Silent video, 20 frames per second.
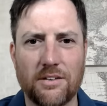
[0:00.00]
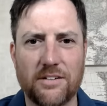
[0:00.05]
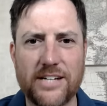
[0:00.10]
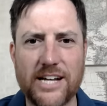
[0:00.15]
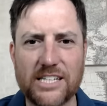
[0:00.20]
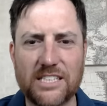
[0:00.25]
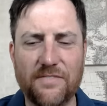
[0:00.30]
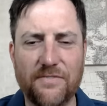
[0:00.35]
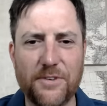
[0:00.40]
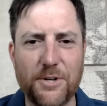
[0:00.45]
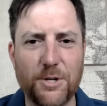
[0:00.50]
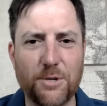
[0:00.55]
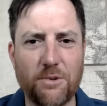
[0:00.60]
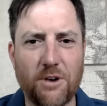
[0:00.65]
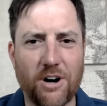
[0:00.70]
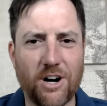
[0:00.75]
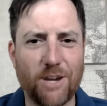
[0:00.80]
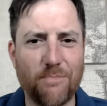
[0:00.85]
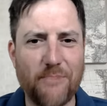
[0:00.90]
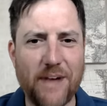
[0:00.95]
The next
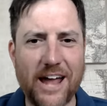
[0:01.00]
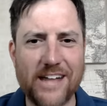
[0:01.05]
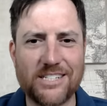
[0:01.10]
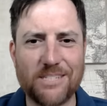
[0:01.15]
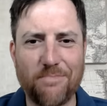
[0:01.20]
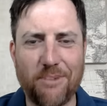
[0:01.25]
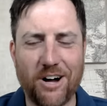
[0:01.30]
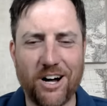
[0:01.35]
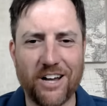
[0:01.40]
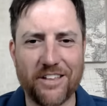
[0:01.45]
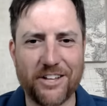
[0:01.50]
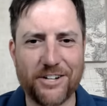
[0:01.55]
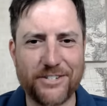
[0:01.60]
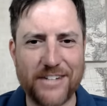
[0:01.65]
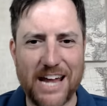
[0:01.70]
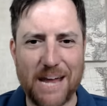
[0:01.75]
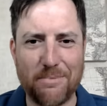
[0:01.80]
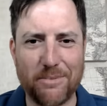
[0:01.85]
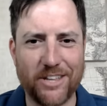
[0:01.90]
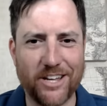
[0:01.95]
few are based upon the
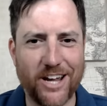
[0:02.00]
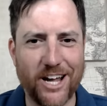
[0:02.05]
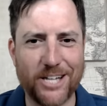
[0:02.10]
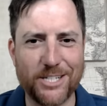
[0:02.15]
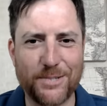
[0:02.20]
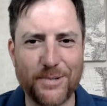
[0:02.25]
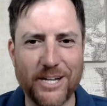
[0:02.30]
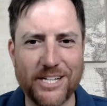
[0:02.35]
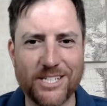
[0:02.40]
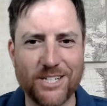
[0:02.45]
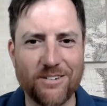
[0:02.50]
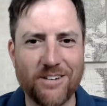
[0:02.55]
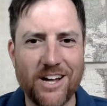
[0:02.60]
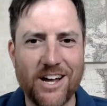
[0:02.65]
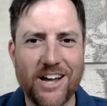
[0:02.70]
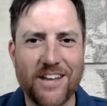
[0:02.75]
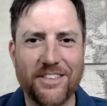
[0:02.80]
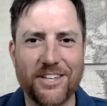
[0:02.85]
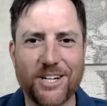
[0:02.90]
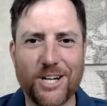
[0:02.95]
shape of the country.
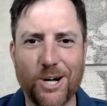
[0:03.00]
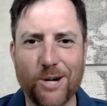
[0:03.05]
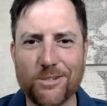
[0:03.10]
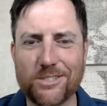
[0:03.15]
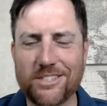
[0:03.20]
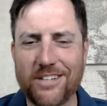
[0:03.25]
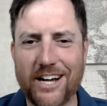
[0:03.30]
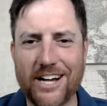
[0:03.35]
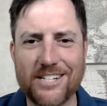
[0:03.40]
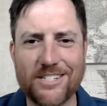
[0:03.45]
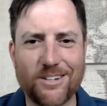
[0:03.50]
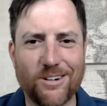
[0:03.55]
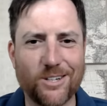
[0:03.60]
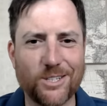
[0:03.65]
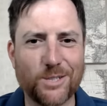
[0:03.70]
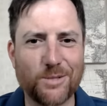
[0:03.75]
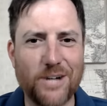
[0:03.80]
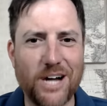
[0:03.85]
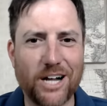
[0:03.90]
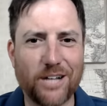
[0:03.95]
So the coastlines
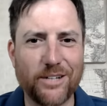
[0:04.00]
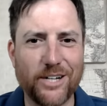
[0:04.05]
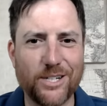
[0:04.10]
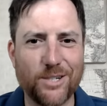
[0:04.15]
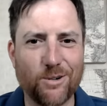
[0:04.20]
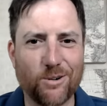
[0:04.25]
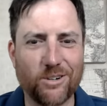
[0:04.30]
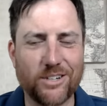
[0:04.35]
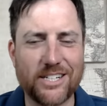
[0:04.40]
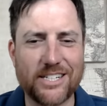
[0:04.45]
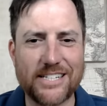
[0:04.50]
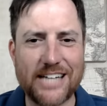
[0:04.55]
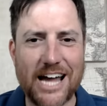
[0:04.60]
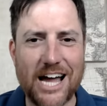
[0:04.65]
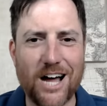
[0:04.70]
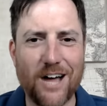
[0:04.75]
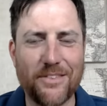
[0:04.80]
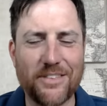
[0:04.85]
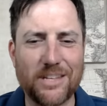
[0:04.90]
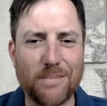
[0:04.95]
aren't directly
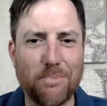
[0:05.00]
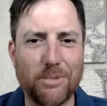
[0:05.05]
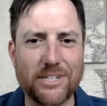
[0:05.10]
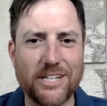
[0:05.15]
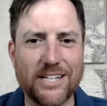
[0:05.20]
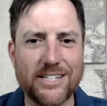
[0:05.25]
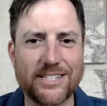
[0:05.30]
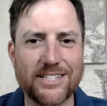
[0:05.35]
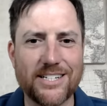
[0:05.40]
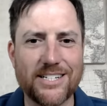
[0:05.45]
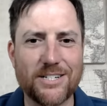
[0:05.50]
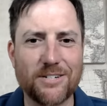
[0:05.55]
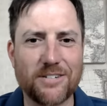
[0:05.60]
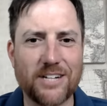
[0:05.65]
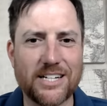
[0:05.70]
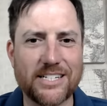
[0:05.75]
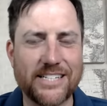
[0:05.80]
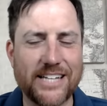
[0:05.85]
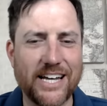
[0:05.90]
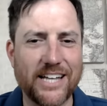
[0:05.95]
north-south, and the peninsulas
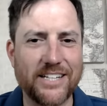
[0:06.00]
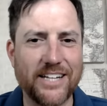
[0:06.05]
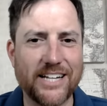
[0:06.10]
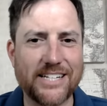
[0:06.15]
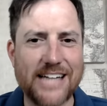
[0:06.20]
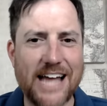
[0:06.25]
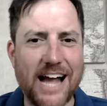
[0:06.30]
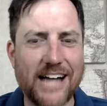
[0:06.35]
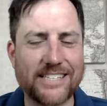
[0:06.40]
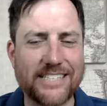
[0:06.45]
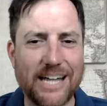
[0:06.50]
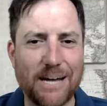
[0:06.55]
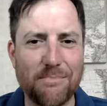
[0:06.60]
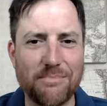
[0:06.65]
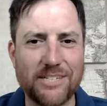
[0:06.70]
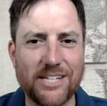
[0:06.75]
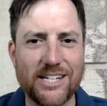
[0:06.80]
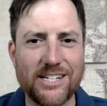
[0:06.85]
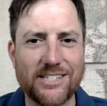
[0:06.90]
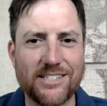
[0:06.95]
don't extend the exact
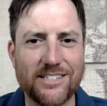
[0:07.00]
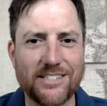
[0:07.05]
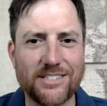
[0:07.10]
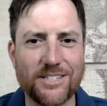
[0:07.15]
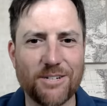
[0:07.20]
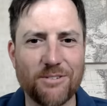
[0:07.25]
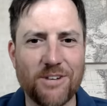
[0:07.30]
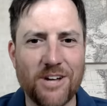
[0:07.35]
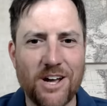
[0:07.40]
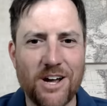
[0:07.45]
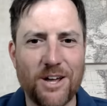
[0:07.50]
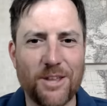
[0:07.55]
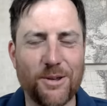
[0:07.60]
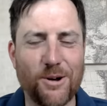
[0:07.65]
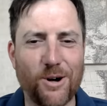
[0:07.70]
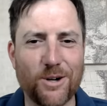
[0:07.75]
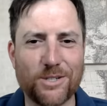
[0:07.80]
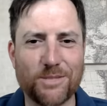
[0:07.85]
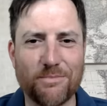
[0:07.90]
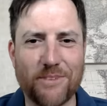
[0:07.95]
same distance. So
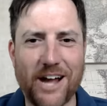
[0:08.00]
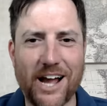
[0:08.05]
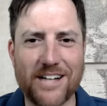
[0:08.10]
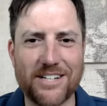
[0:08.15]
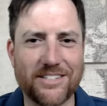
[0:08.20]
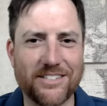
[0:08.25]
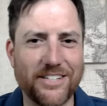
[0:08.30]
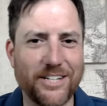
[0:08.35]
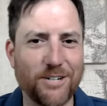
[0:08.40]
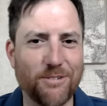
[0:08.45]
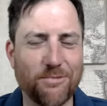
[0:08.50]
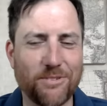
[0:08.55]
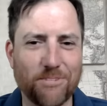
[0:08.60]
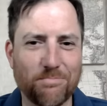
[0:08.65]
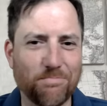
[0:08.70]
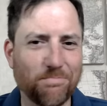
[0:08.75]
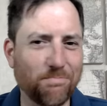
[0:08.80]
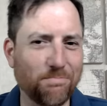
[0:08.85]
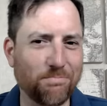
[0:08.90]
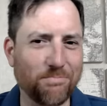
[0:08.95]
there are some kind of, you know,
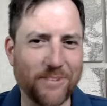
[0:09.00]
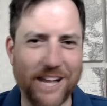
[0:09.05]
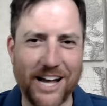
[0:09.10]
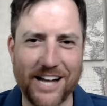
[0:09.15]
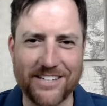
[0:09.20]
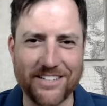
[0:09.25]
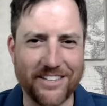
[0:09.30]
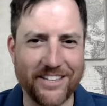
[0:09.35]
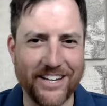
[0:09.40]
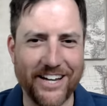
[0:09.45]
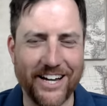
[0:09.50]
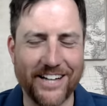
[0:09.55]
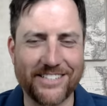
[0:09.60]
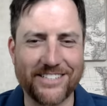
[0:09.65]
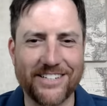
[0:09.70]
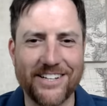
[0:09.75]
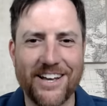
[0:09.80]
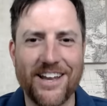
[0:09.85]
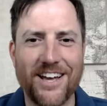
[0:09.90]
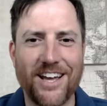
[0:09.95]
hmm, kind of
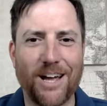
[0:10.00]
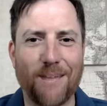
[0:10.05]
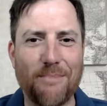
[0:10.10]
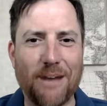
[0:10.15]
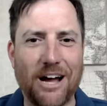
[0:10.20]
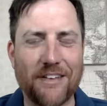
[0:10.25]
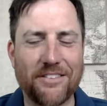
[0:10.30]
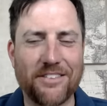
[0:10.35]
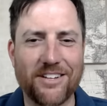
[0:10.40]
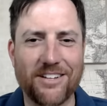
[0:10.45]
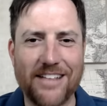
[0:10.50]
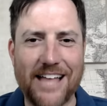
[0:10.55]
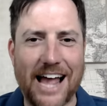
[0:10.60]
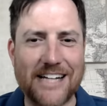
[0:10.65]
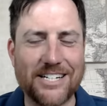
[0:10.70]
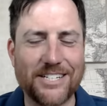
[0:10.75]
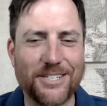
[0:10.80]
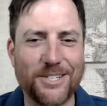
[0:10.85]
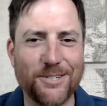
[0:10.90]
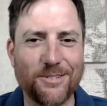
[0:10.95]
things that, about the
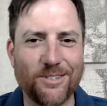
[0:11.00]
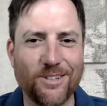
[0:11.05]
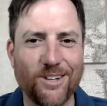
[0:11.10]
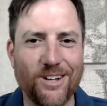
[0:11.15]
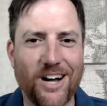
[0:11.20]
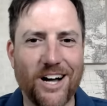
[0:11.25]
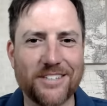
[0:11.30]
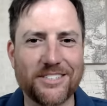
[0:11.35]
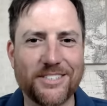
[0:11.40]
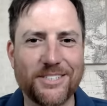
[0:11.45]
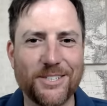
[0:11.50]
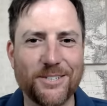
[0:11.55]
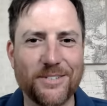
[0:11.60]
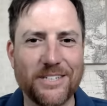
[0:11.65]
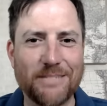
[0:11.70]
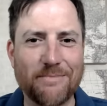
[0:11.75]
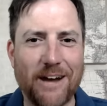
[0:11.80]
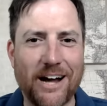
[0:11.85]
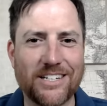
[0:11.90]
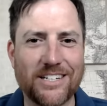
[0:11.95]
latitude and
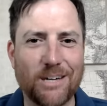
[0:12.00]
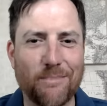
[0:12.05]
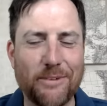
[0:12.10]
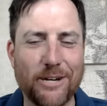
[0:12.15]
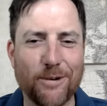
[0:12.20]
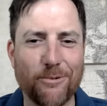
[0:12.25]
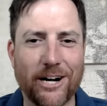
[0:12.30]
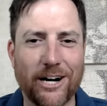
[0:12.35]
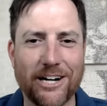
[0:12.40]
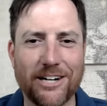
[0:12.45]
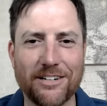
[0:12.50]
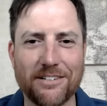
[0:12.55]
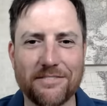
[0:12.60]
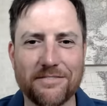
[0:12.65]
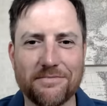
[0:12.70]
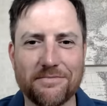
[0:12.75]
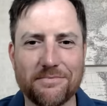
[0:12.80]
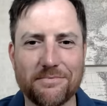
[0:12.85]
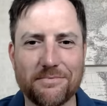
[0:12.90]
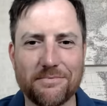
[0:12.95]
longitude that you might not be aware
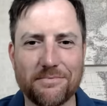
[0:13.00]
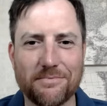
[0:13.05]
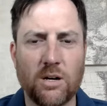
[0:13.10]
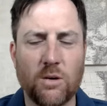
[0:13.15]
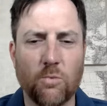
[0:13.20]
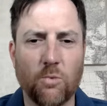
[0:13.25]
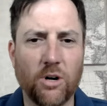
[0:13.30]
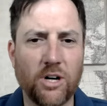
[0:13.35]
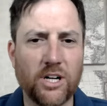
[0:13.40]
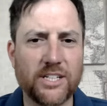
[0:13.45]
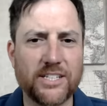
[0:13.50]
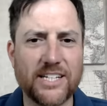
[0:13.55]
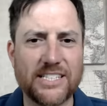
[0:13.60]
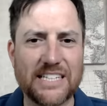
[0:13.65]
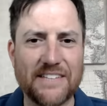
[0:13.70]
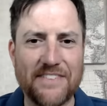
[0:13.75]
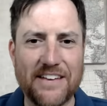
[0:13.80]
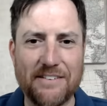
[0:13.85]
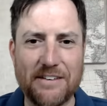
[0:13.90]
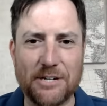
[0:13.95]
of. One
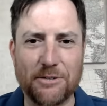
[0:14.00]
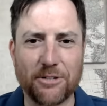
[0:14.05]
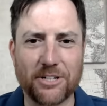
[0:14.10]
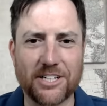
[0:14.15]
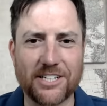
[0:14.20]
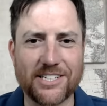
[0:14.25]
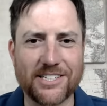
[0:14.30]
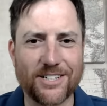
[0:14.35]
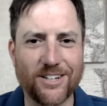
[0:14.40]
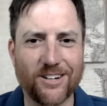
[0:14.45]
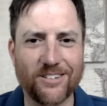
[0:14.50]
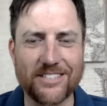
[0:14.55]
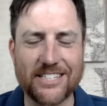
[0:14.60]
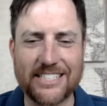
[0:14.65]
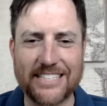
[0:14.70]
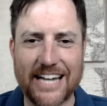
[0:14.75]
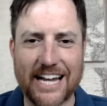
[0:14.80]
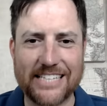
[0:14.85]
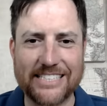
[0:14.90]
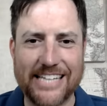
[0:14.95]
is if it, you're going to start
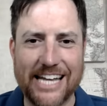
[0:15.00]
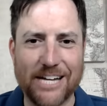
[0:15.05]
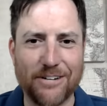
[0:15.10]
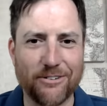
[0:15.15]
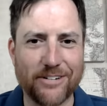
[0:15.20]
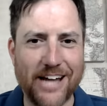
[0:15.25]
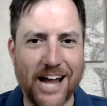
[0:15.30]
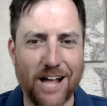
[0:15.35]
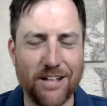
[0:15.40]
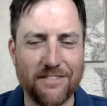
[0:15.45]
in San Diego,